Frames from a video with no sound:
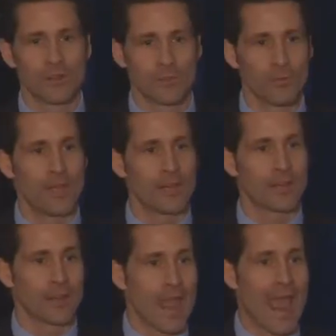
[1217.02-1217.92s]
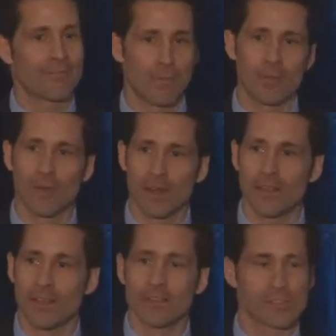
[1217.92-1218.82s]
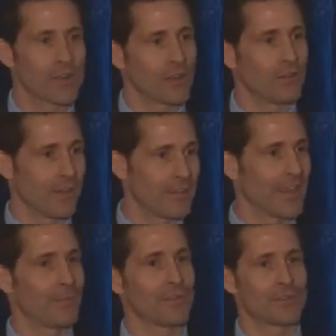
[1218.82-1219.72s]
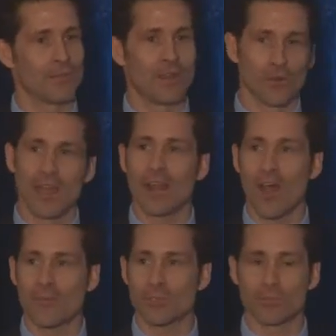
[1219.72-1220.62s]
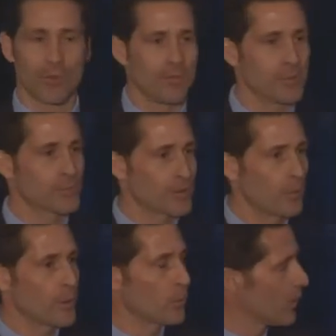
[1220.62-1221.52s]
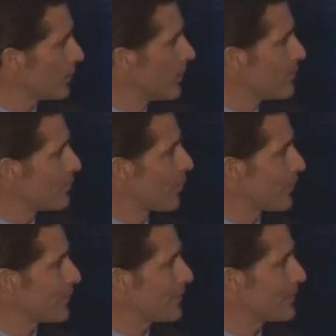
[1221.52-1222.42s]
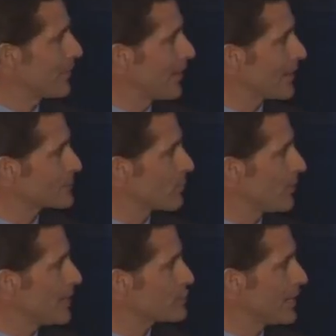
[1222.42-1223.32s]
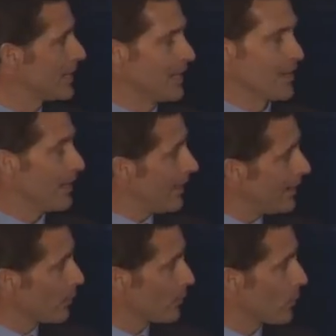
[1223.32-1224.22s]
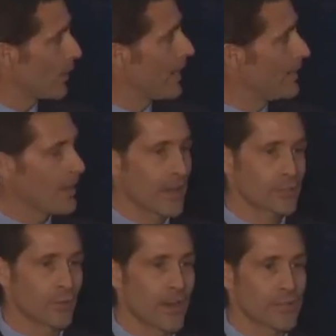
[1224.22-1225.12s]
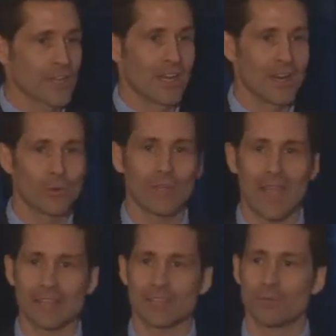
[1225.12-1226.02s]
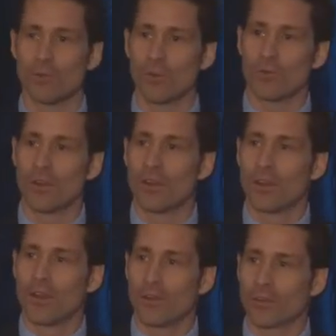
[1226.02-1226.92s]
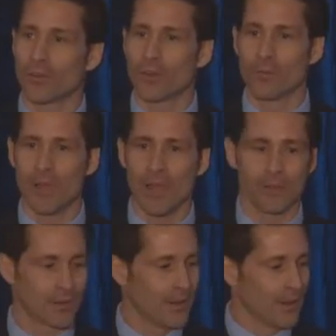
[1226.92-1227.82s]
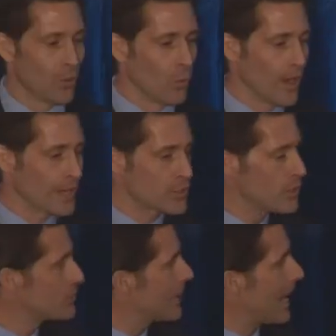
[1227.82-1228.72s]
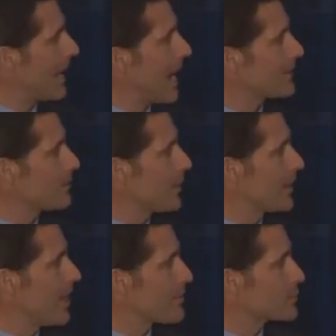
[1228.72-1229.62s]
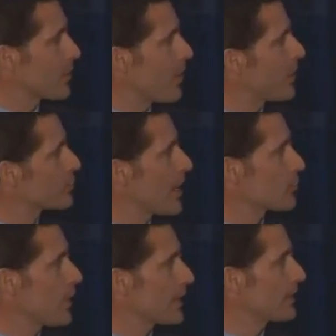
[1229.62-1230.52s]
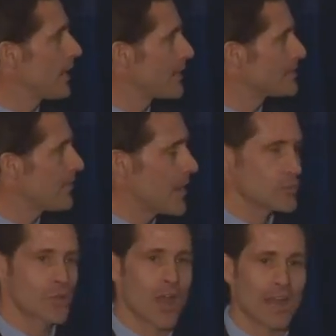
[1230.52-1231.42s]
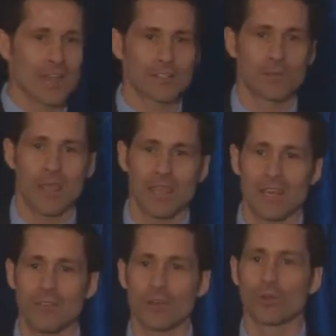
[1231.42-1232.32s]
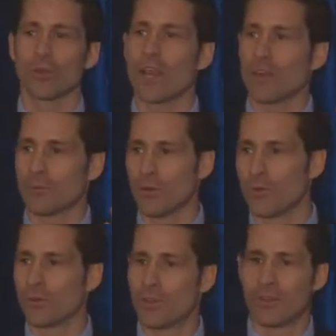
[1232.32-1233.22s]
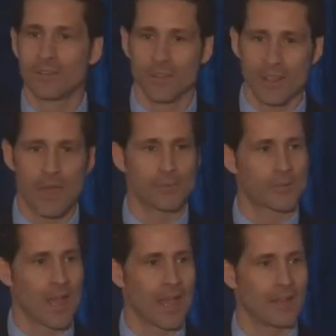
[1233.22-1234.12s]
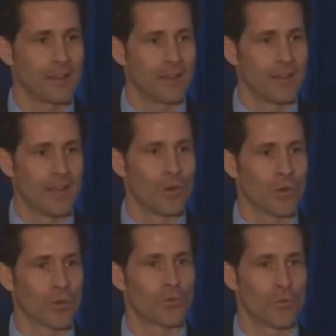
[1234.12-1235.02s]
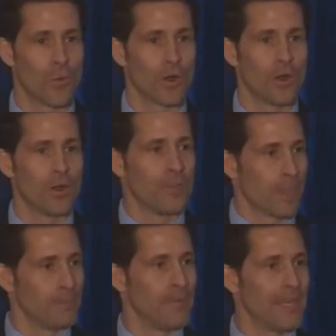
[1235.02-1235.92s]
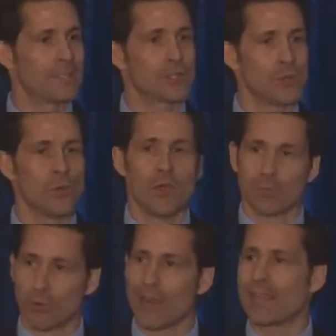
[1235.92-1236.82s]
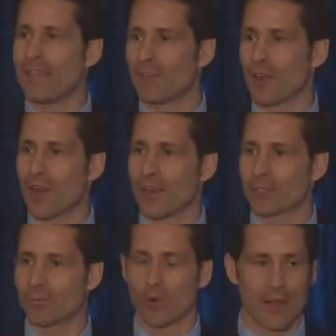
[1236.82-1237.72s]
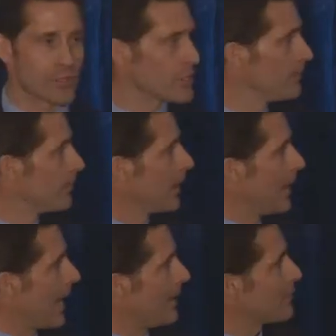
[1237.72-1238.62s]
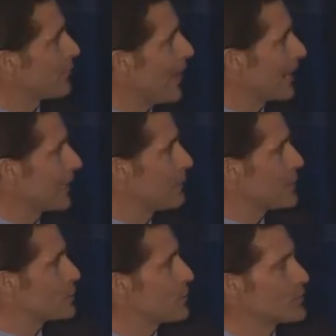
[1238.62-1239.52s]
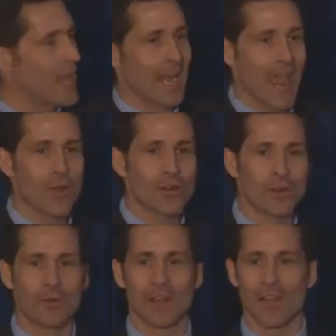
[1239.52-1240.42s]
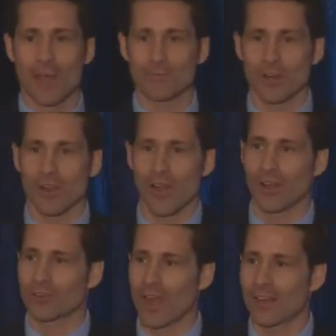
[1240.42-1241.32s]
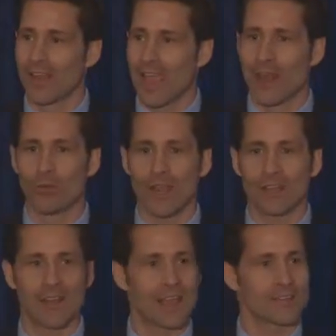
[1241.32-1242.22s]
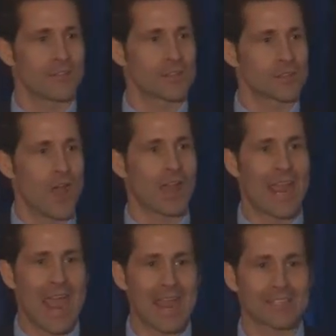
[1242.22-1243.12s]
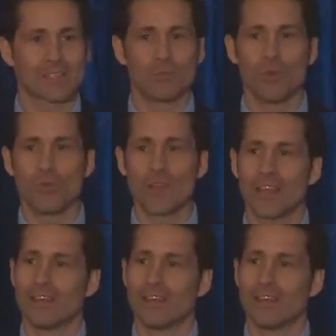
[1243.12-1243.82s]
for me to have my money still available to me, or that option premium still be worth $4.50 on expiration, or $4.80 on expiration. It only has to move a certain amount. When I choose that at-the-money option contract, recognize that that stock has to make an even greater move to the upside in order for me to break even on expiration. And then finally, we choose that out-of-the-money option contract and recognize that the stock has to move